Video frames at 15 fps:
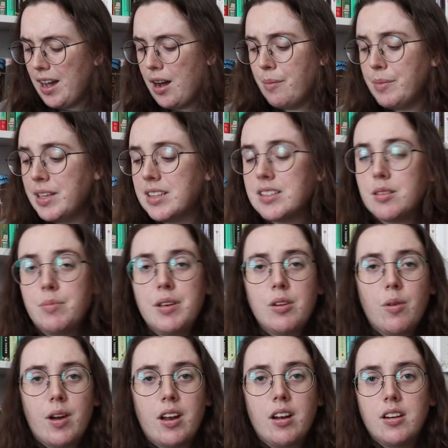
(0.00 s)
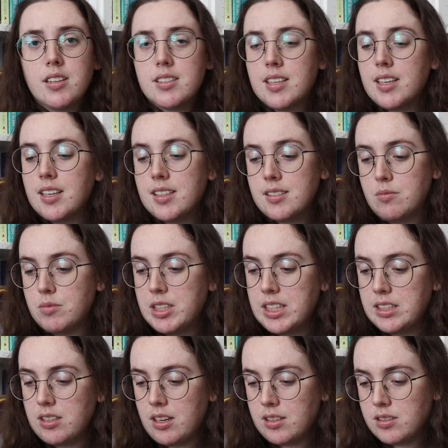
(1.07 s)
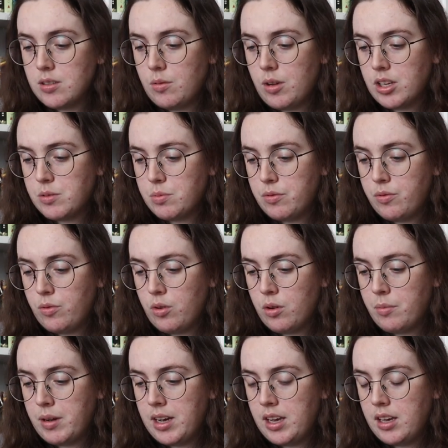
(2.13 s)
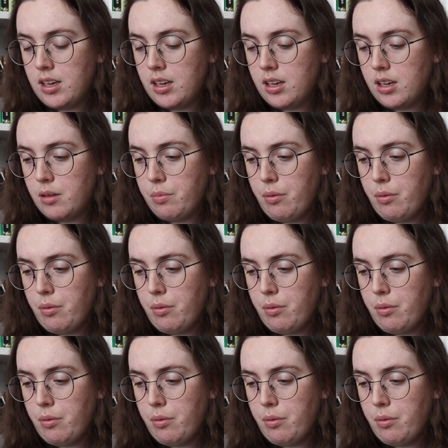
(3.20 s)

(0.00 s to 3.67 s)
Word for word: I mean, to be quite honest, I got some TikToks to watch before my uh,